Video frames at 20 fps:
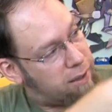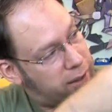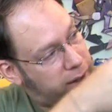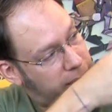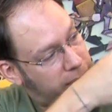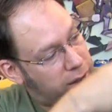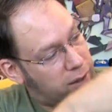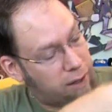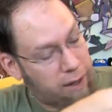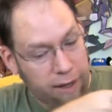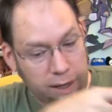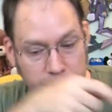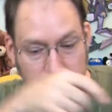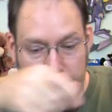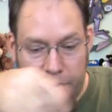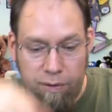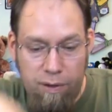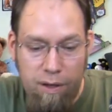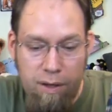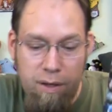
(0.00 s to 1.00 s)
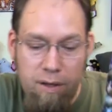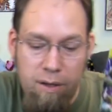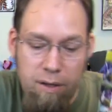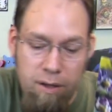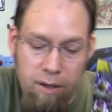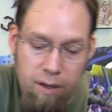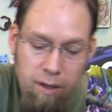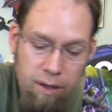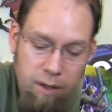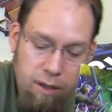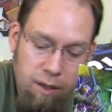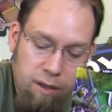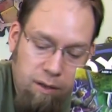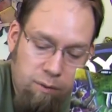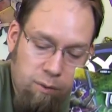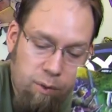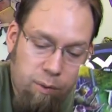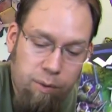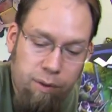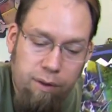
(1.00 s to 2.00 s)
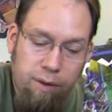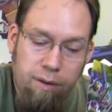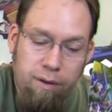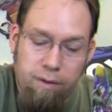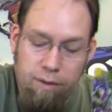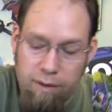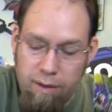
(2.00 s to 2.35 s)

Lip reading: and the lineup is here. The one with